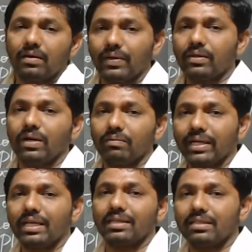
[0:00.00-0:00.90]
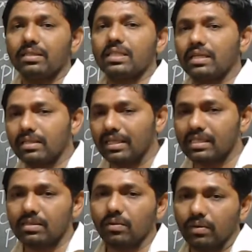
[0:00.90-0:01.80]
when you are making
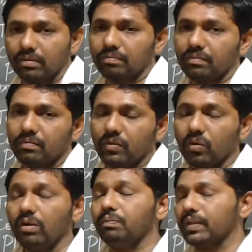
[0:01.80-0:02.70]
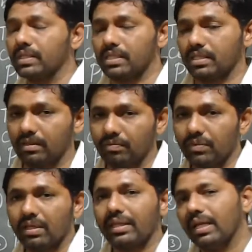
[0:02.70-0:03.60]
that's known person,
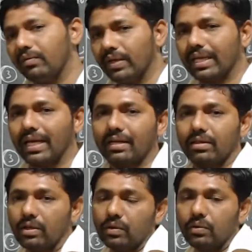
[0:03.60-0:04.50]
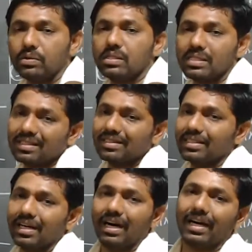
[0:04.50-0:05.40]
then we can use
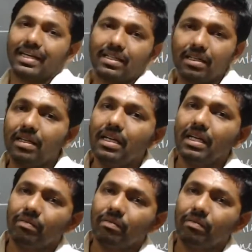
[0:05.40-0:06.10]
the article.